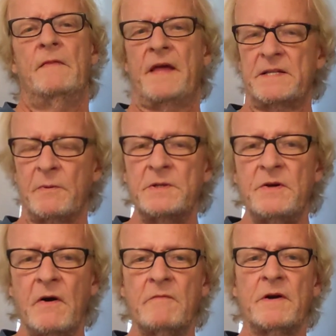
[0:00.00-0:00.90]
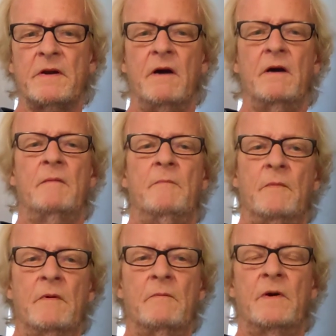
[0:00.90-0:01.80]
That's what you overcome
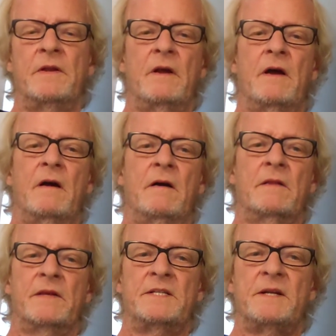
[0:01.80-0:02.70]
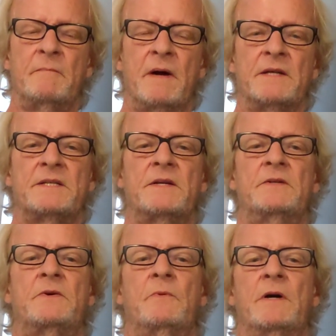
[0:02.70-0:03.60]
when, at least in my
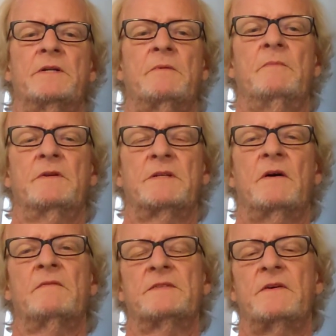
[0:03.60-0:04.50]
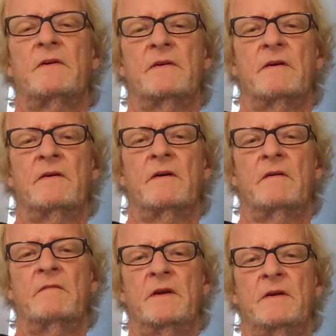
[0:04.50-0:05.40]
situation with the SoftStart
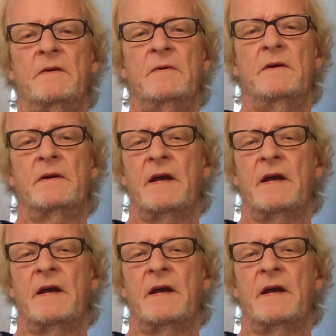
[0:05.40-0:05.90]
RV unit,